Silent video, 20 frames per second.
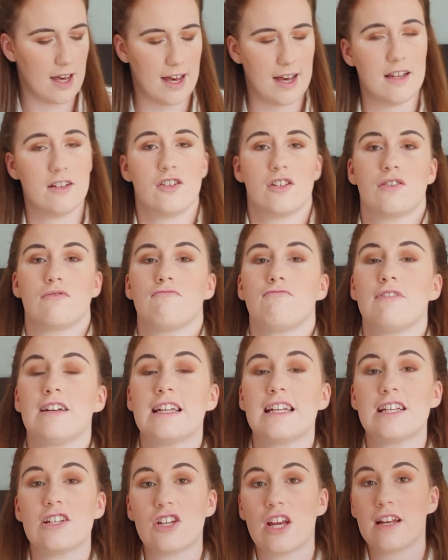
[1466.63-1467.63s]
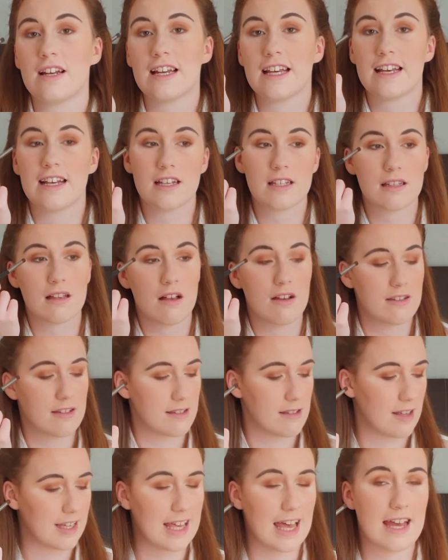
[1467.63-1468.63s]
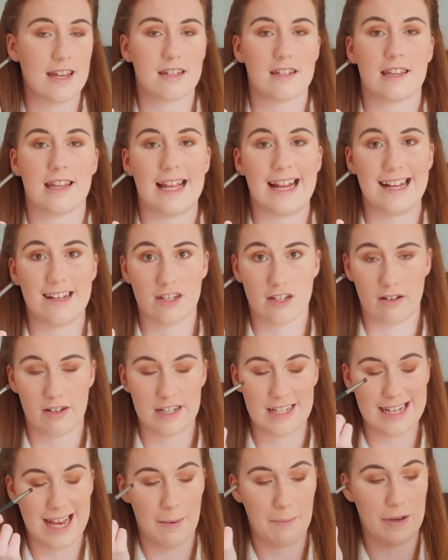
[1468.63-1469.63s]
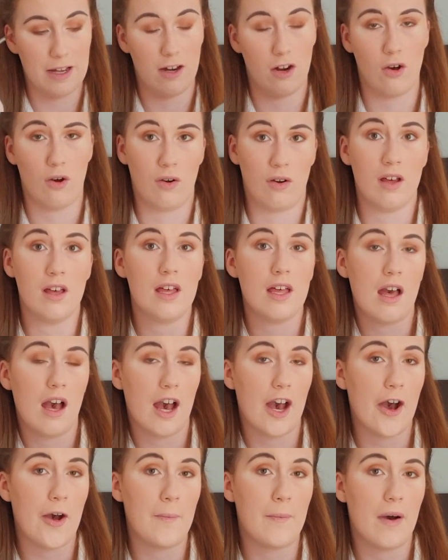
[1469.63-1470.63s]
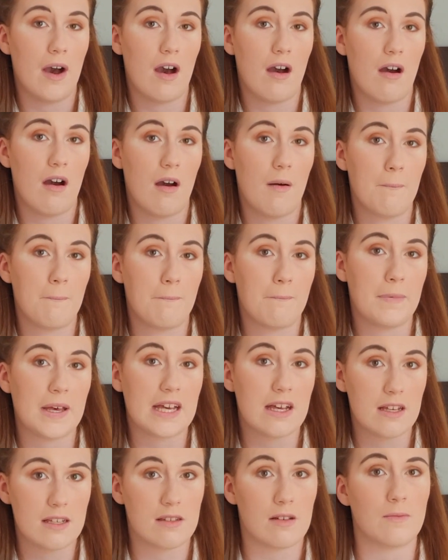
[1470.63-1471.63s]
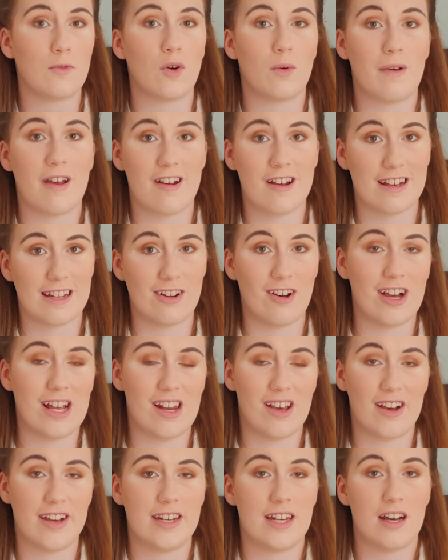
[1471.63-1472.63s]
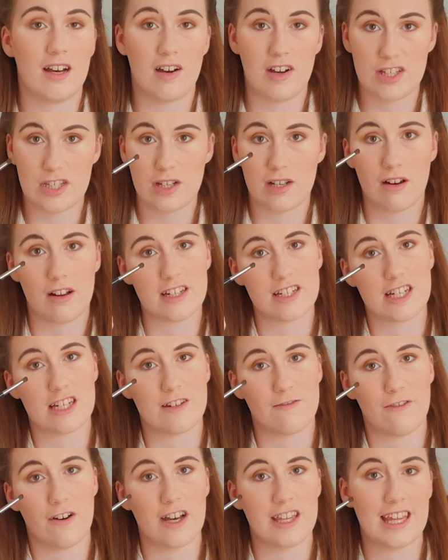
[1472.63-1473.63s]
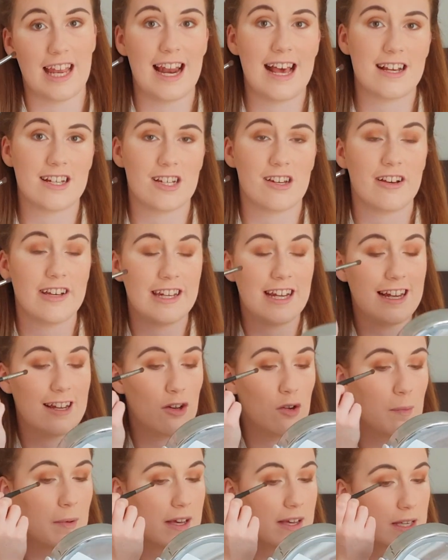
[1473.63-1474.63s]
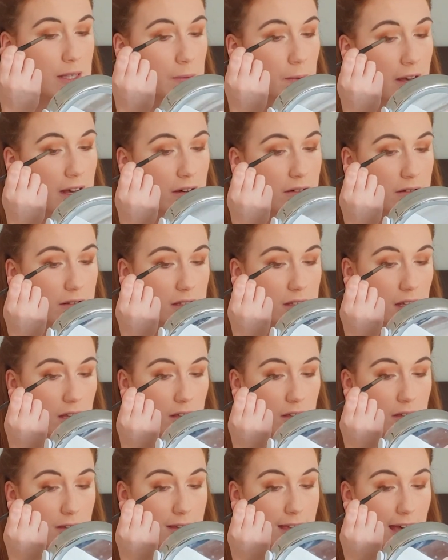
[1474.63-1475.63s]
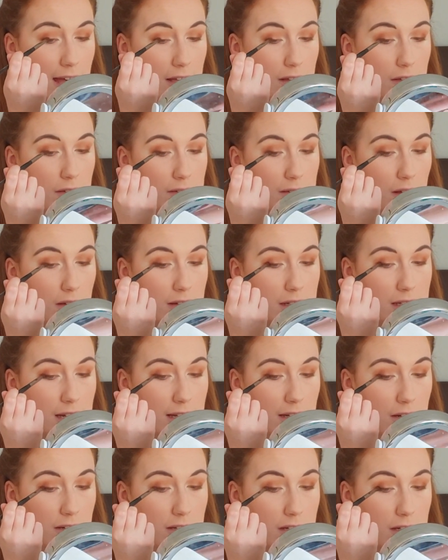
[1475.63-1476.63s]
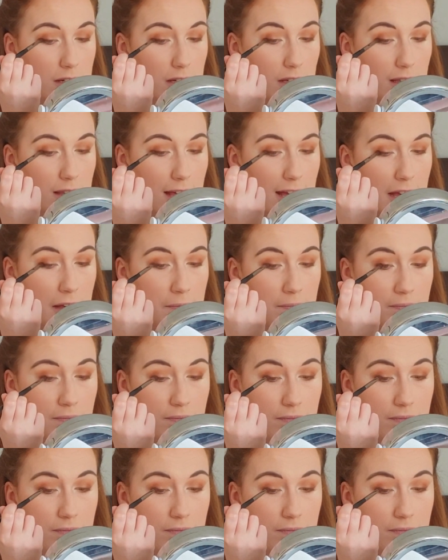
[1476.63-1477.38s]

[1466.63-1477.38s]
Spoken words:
And just really gently, as close as I can to the lash line, tap it along. Because I'm not wearing an eyeliner, I do like to define the lash line a little bit as well. So you can use eyeshadow to do that.